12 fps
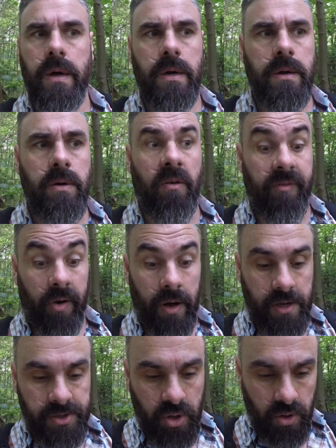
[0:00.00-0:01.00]

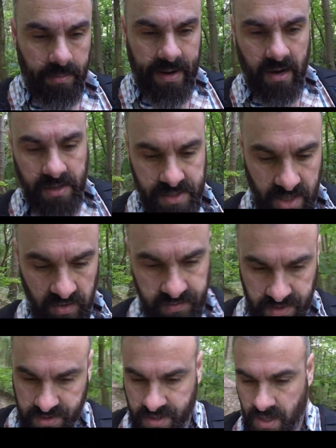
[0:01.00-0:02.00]
as good about ourselves
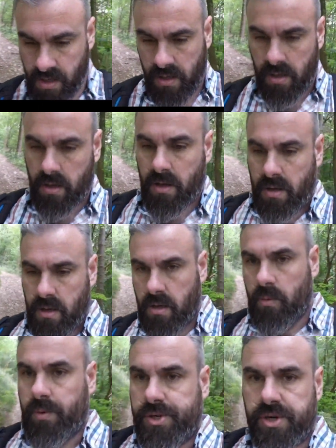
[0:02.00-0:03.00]
as
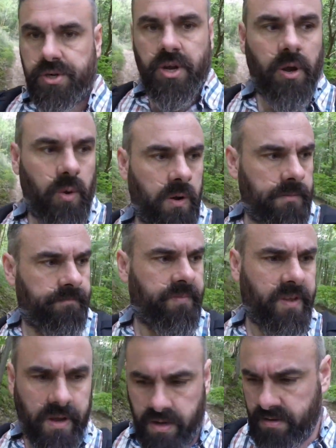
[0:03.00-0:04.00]
we should do, and
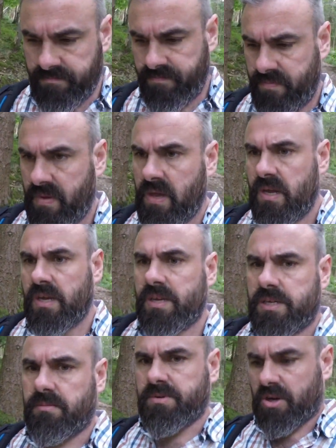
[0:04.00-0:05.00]

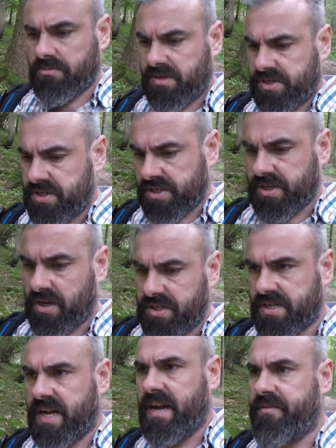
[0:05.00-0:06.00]
sometimes it's just nice
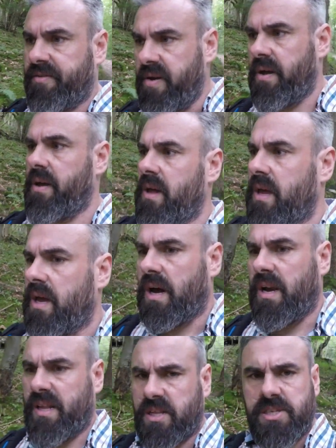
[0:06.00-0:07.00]
to have a
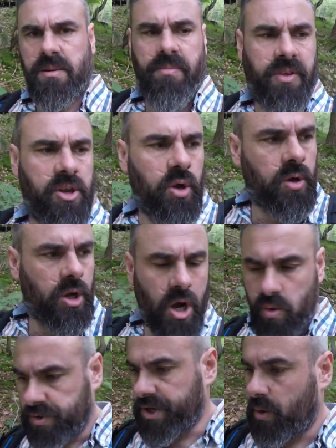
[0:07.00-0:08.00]
little something you can
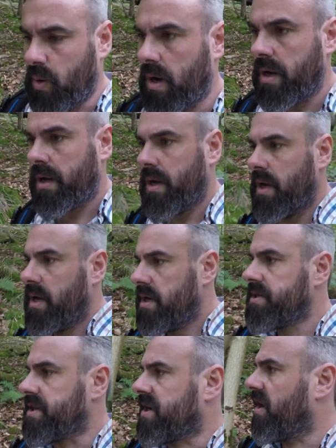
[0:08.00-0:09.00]
go to
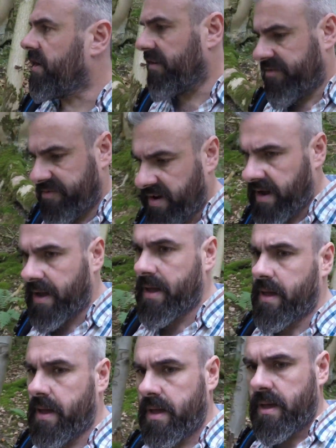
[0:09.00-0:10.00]
kind of
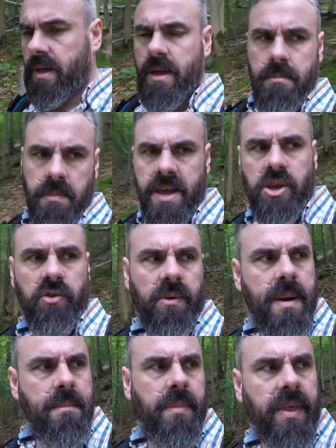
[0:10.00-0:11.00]
make you
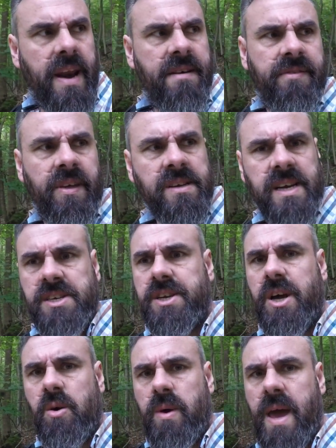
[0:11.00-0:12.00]
remember that everything's actually
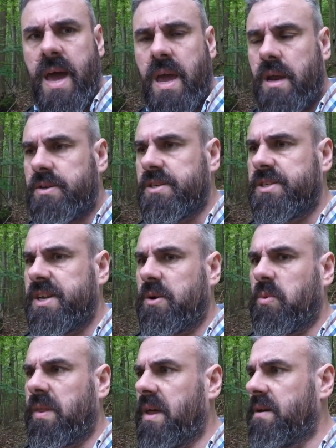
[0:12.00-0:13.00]
okay, and just stick
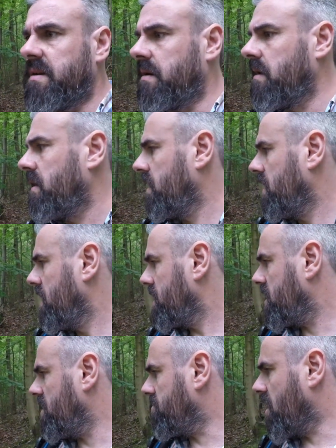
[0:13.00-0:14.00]
with it and
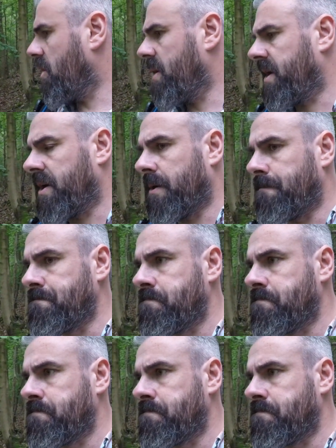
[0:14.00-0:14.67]
keep going and